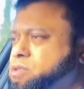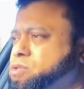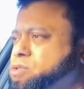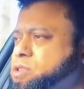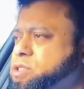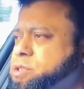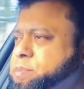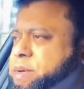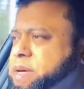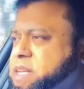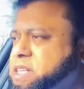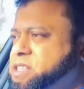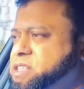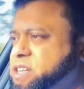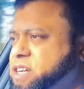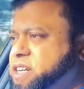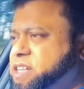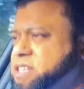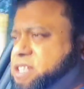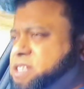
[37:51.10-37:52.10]
Speed is
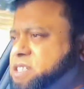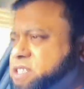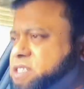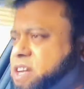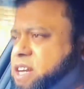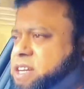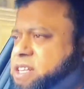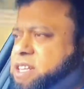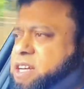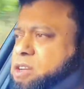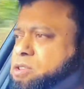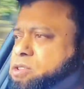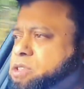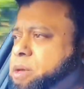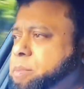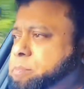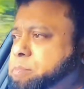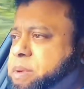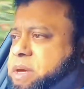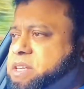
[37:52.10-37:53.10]
30, starting. Can you see
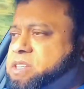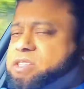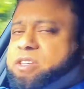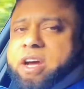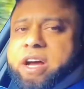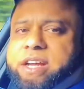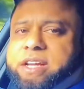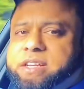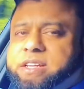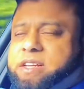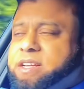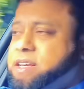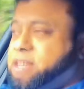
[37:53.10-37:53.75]
a big sign?